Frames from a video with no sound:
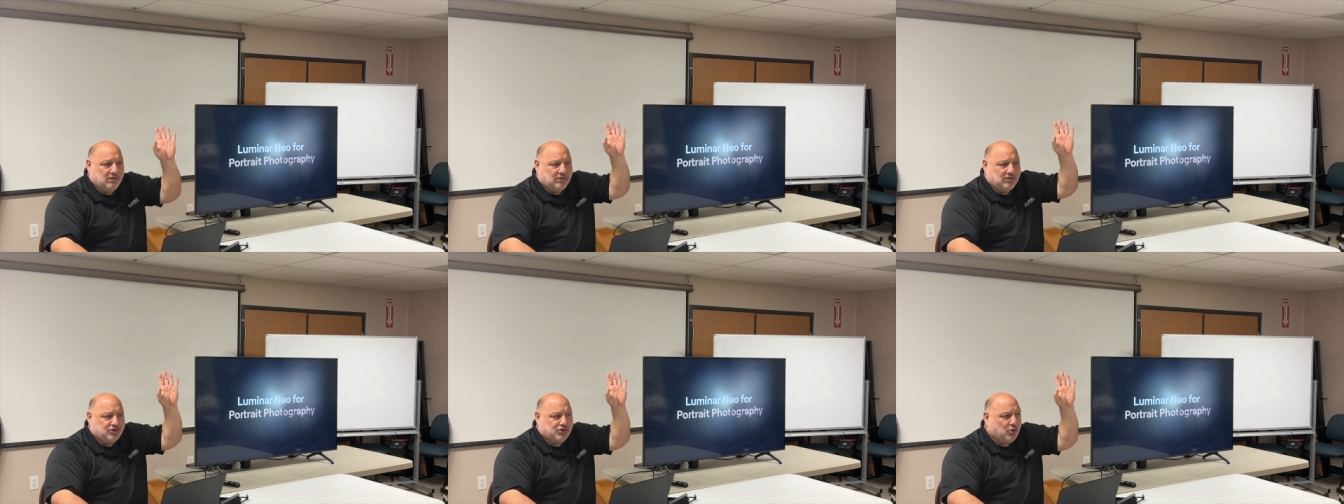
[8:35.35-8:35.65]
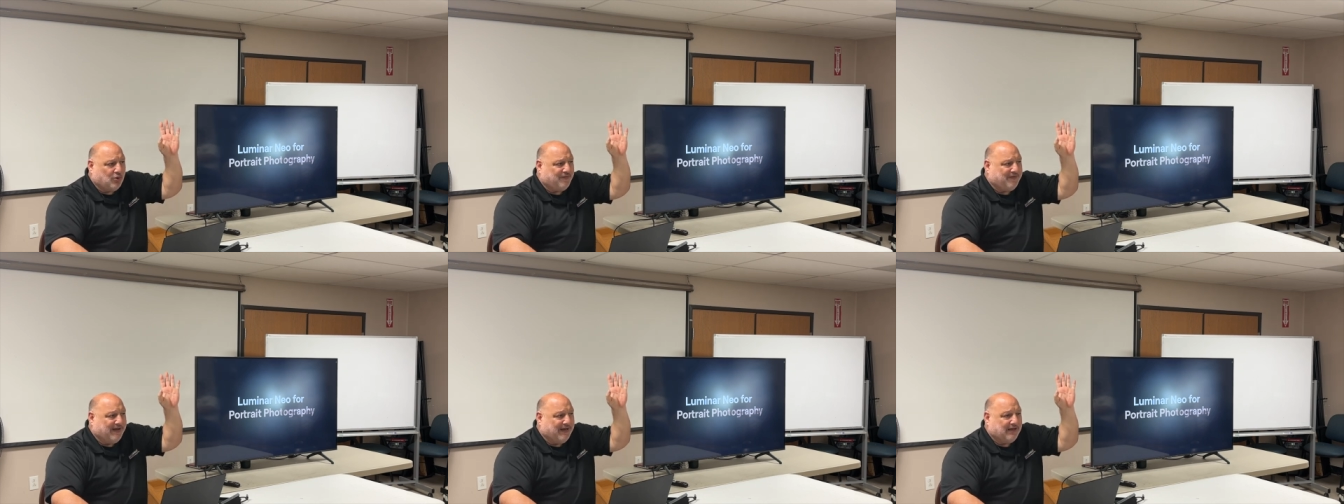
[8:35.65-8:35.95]
Show
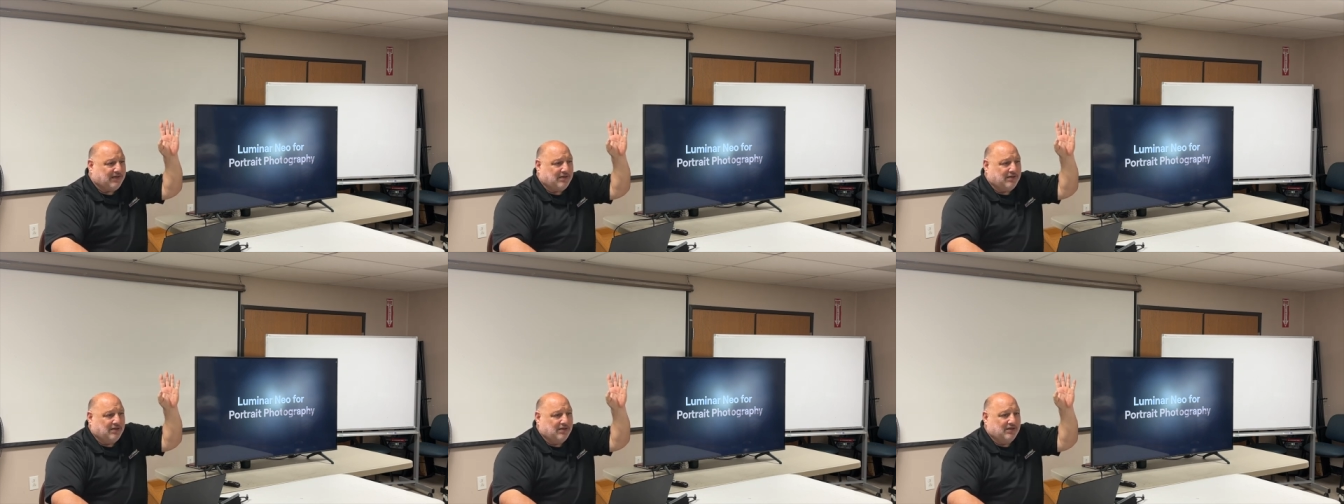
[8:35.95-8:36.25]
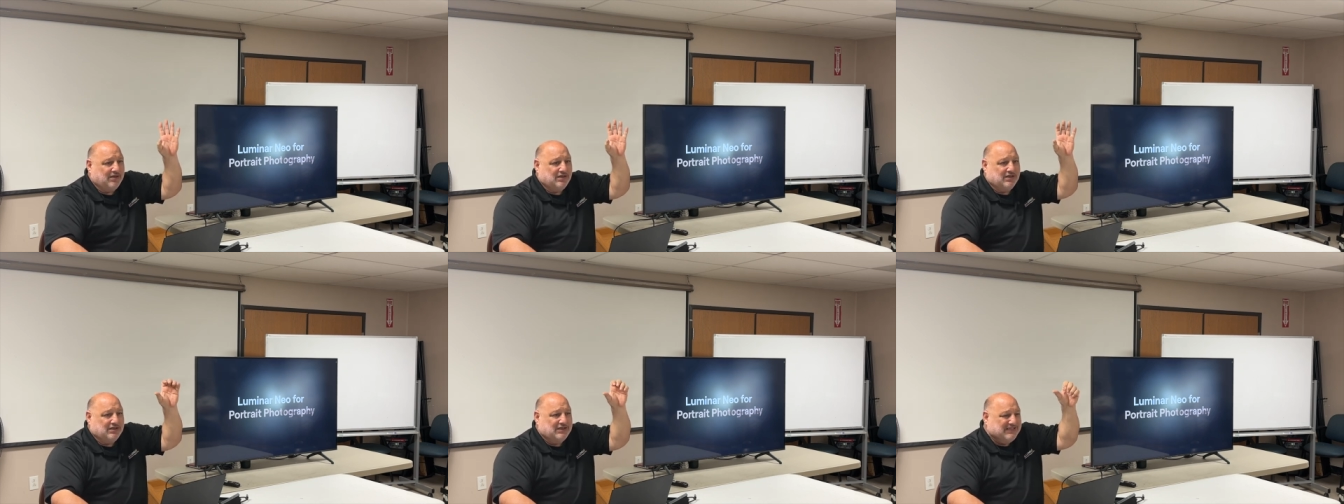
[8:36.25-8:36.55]
of hand?
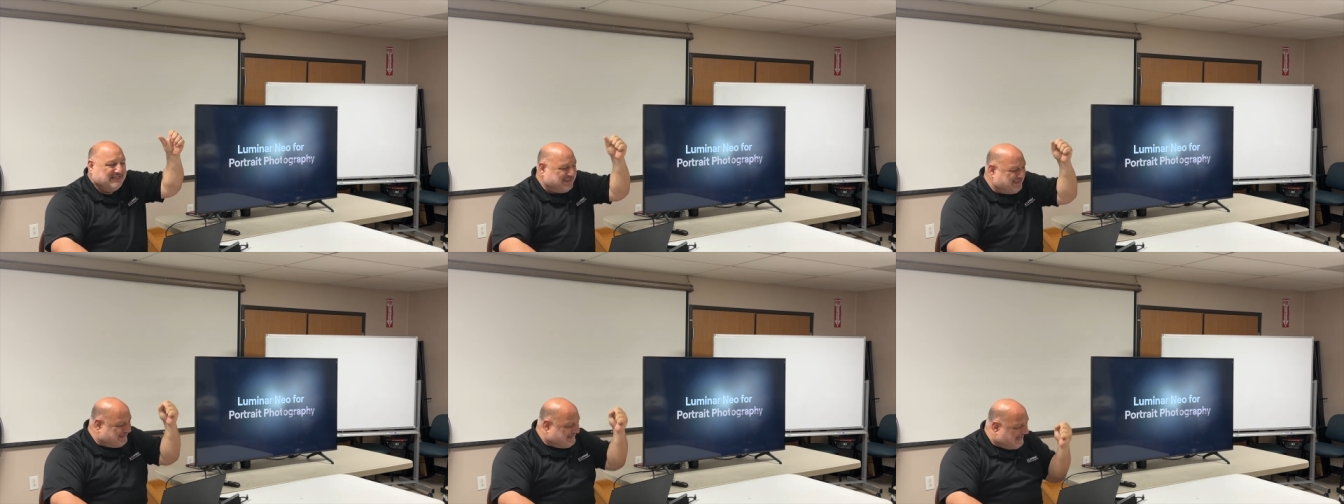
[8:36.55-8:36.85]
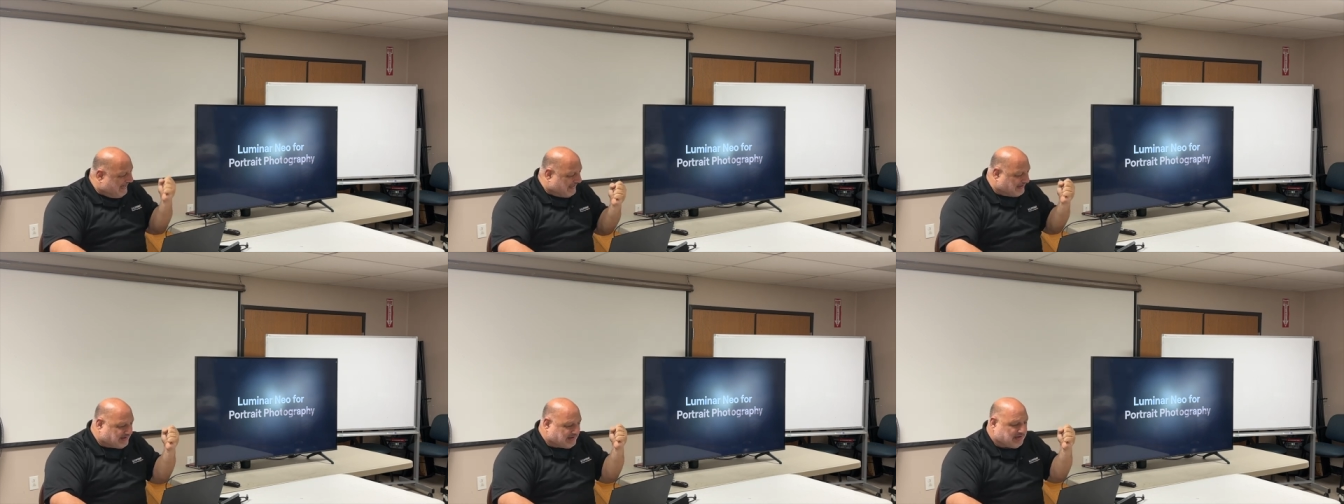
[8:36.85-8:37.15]

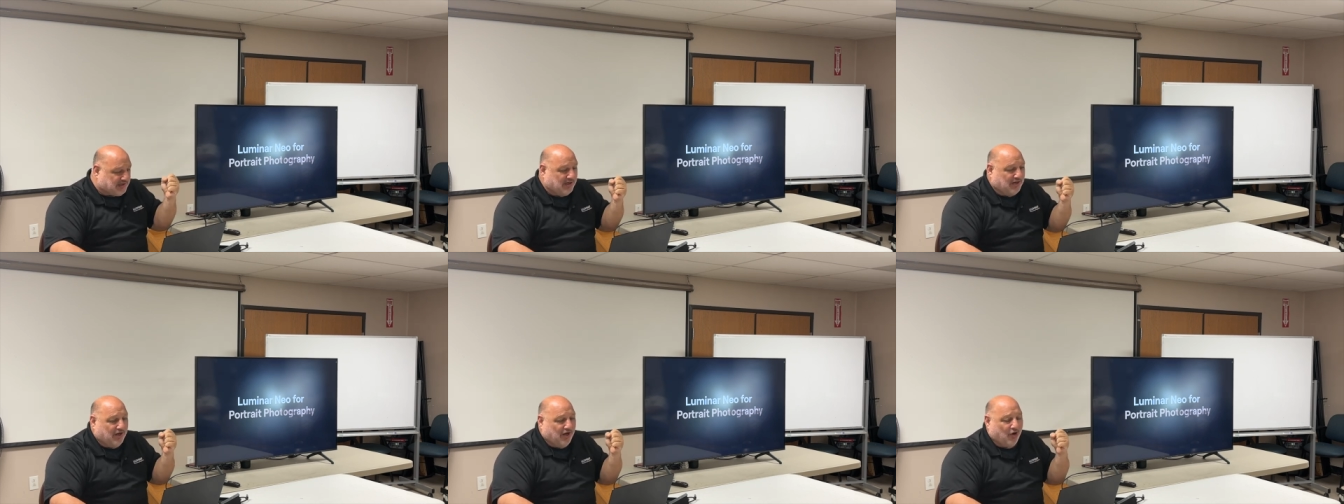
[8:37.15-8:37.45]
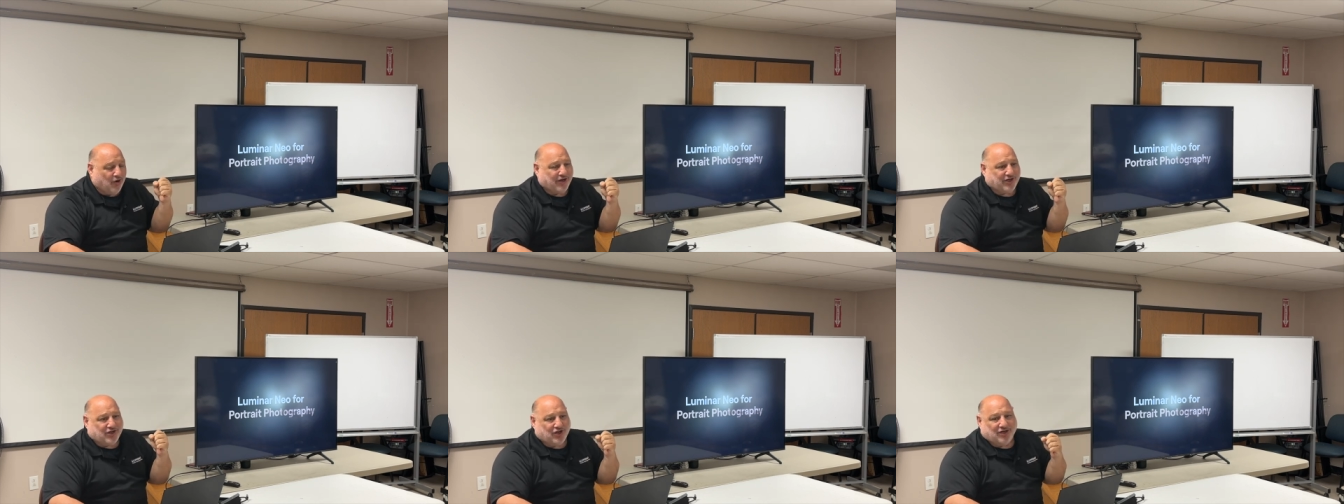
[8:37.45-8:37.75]
Yes.
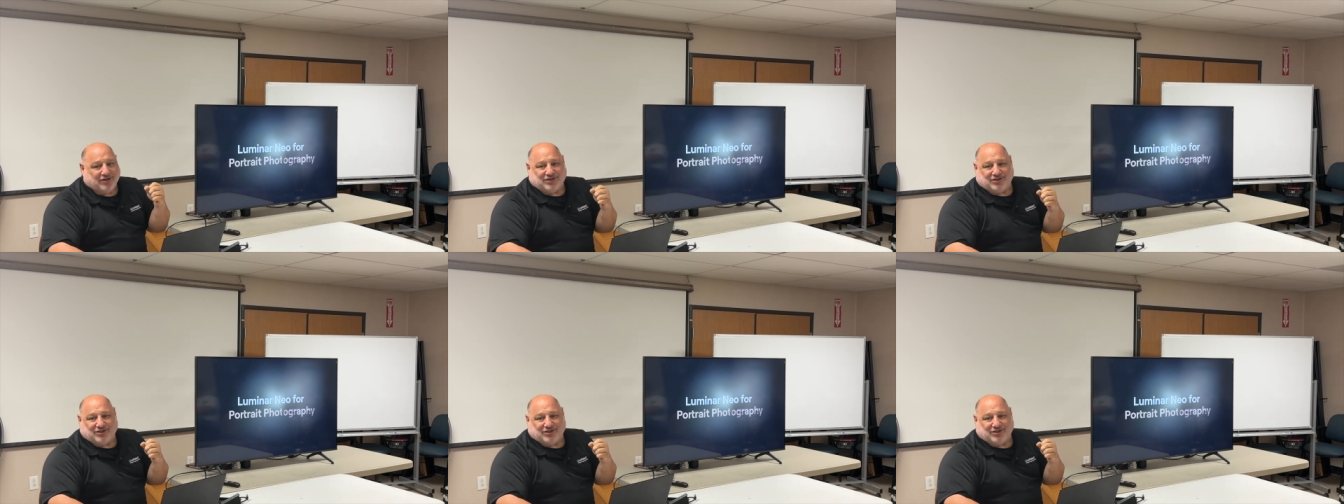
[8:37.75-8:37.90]
All right, good.